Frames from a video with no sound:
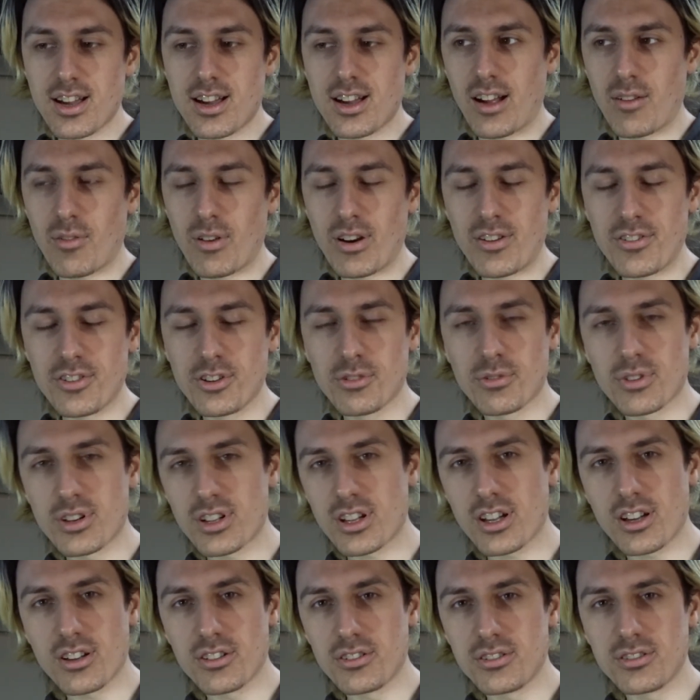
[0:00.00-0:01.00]
Wherever you want
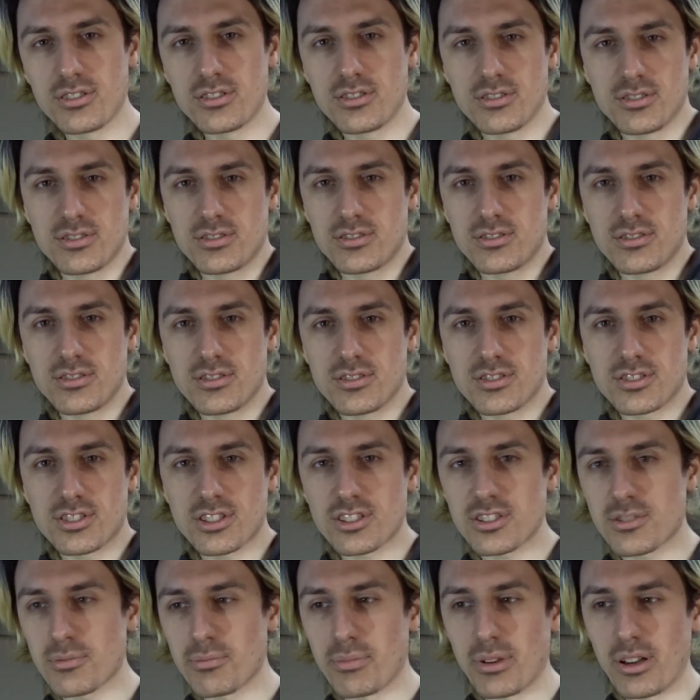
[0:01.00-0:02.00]
to go. It's
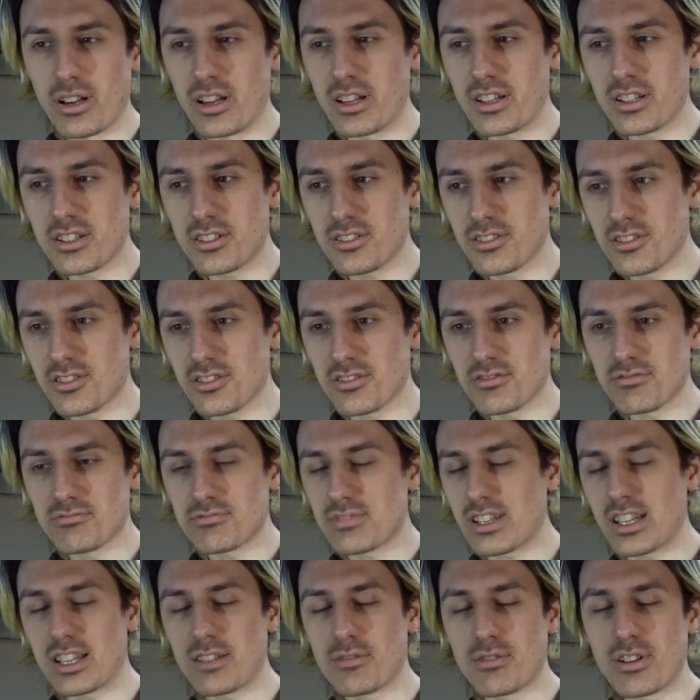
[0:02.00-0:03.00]
just a bike, you can
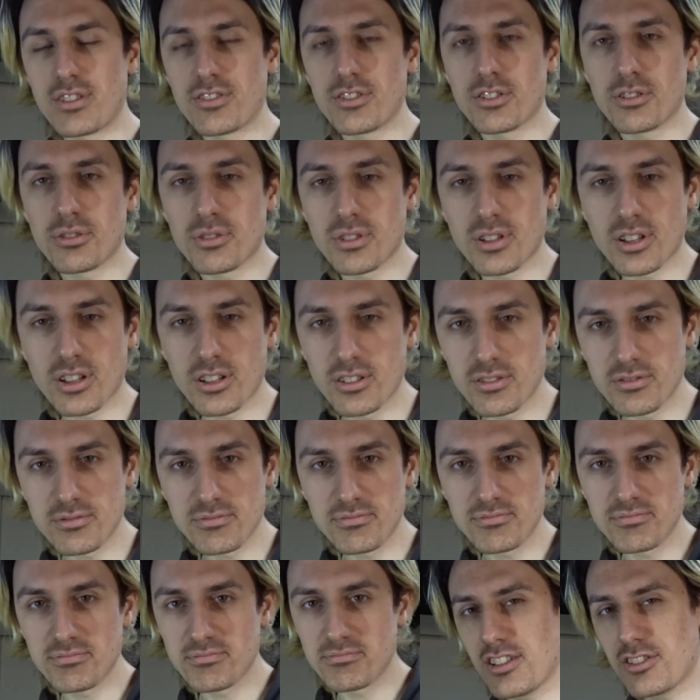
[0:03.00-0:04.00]
take it wherever you want to go.
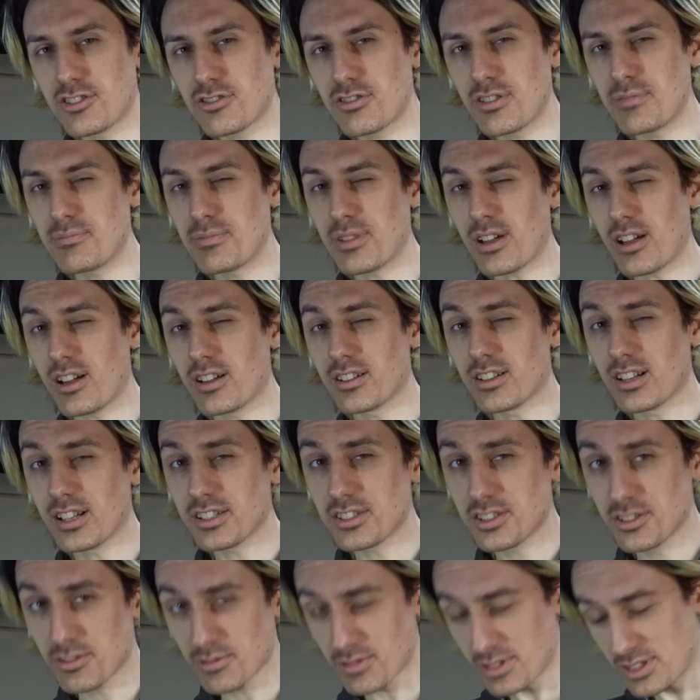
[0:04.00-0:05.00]
A trip that I'd like
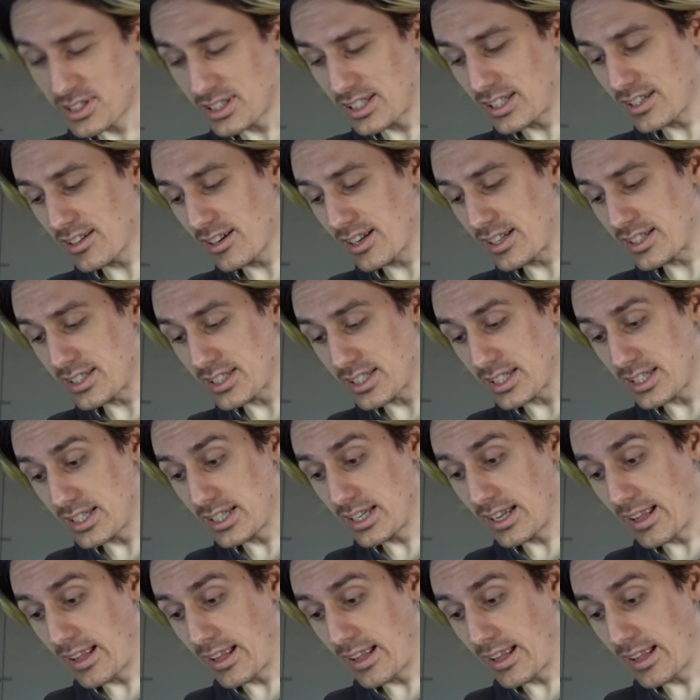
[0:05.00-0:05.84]
to do on a C90